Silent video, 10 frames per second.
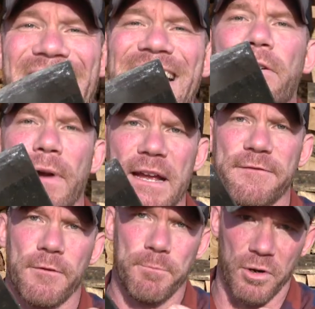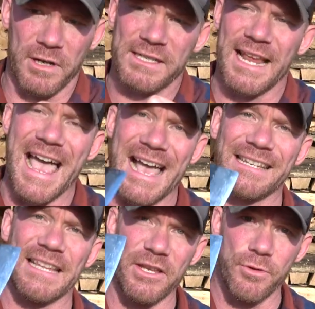any Gransford Bruk
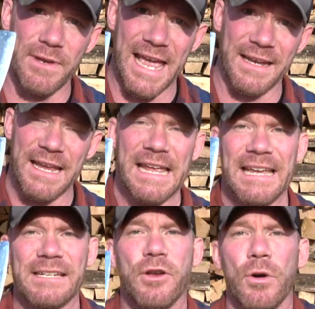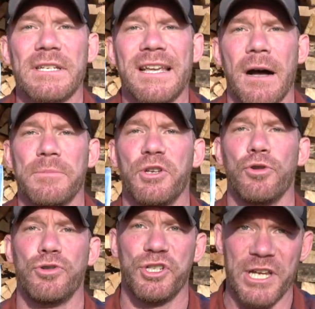axe that you get is going to come to
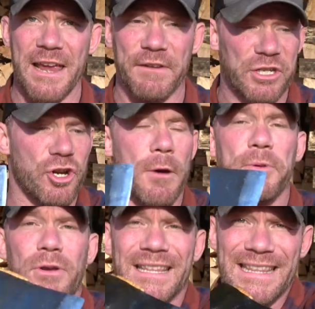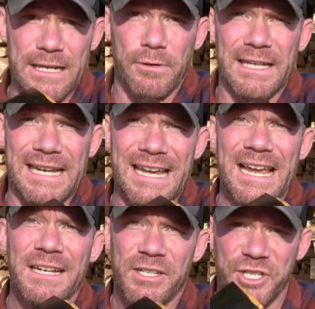you shaving sharp. You can literally
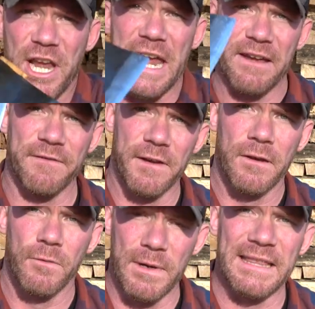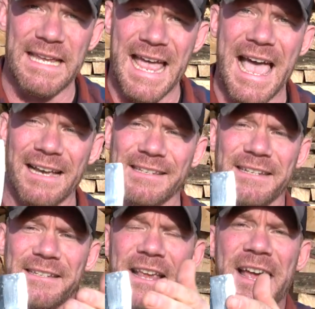shave with the axe.
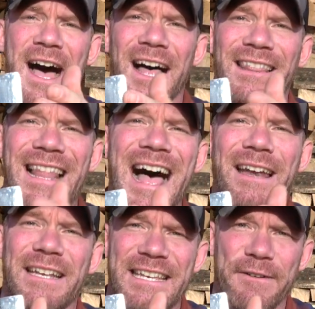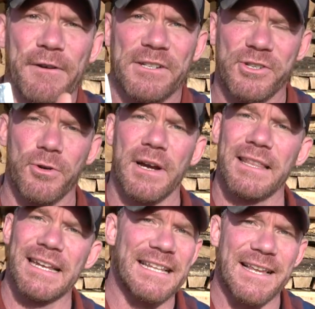It is a lot different
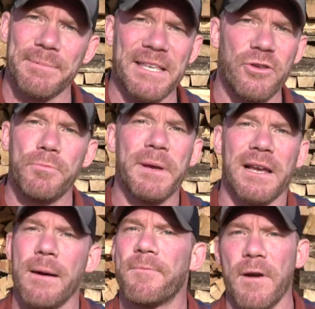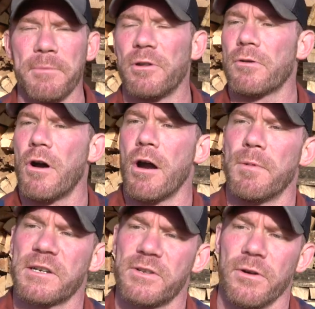story than something you'd pick up from your local
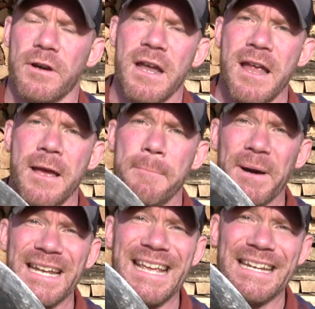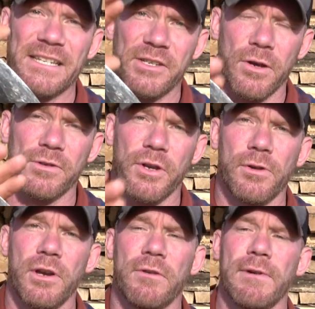hardware store, but it is so,
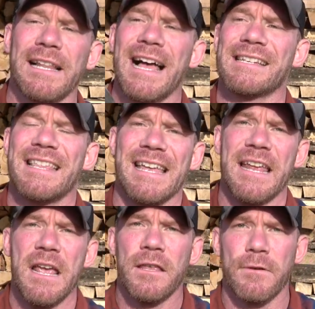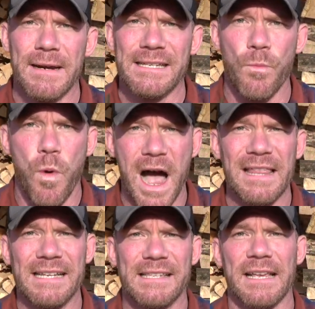so good. Realize that the reason
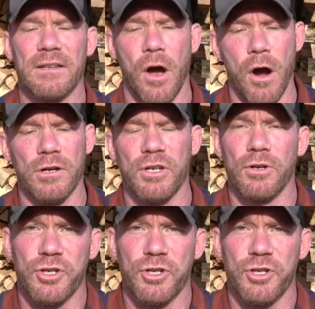why these things are so